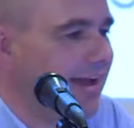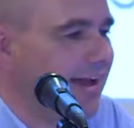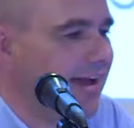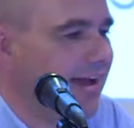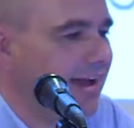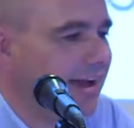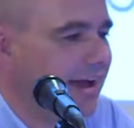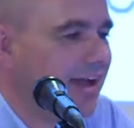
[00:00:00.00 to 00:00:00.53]

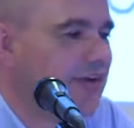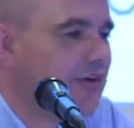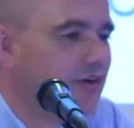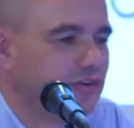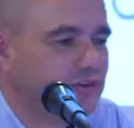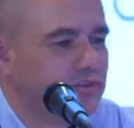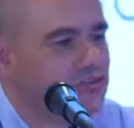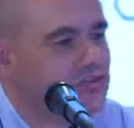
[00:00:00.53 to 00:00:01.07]
Uh,
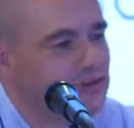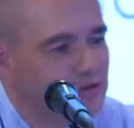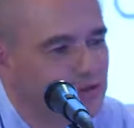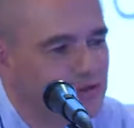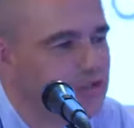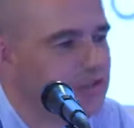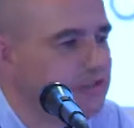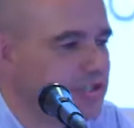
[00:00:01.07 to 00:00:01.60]
according to
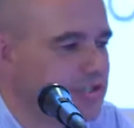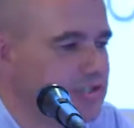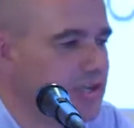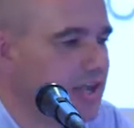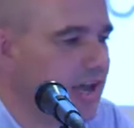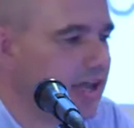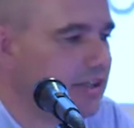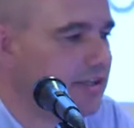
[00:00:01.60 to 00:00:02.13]
Google
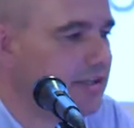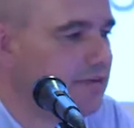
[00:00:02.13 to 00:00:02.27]
Translate,